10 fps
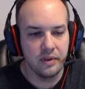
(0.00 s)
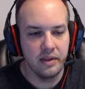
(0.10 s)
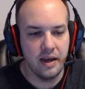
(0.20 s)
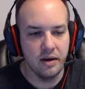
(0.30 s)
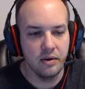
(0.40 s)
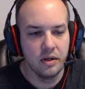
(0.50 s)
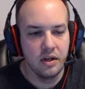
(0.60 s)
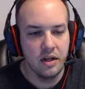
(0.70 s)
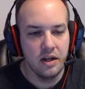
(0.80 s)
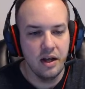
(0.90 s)
Now,
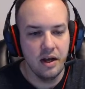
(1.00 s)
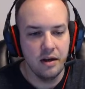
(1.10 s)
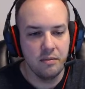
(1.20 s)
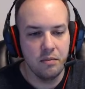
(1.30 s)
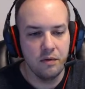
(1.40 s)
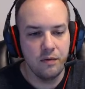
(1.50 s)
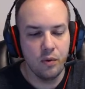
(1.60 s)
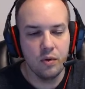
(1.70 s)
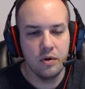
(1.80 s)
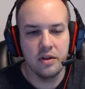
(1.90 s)

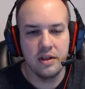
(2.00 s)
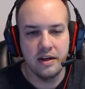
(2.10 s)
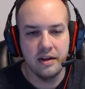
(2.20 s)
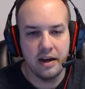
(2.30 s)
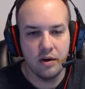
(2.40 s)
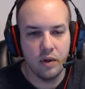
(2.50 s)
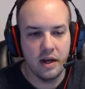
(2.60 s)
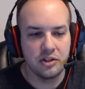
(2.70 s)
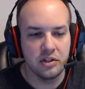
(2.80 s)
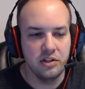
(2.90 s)
before the indicator will
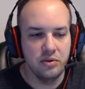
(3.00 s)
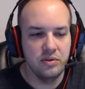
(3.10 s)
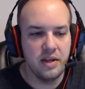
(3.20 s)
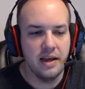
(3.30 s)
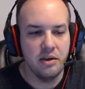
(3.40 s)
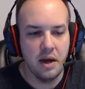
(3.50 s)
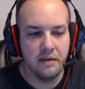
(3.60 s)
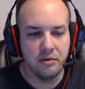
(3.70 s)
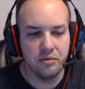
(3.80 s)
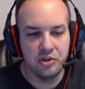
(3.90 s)
actually use that, you have
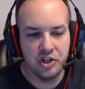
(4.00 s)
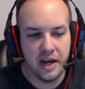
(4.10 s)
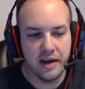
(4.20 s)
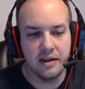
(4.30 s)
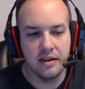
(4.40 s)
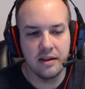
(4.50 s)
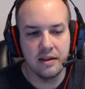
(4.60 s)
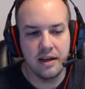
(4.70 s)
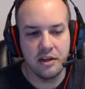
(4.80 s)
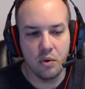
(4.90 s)
to check
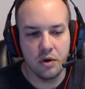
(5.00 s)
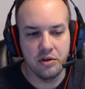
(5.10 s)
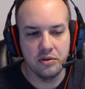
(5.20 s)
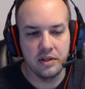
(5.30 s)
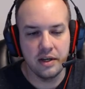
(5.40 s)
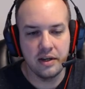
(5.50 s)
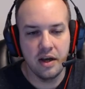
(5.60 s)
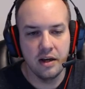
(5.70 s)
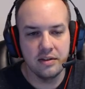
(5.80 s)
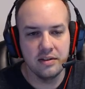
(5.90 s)
that you are using a
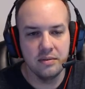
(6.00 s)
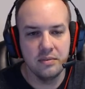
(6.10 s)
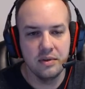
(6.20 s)
custom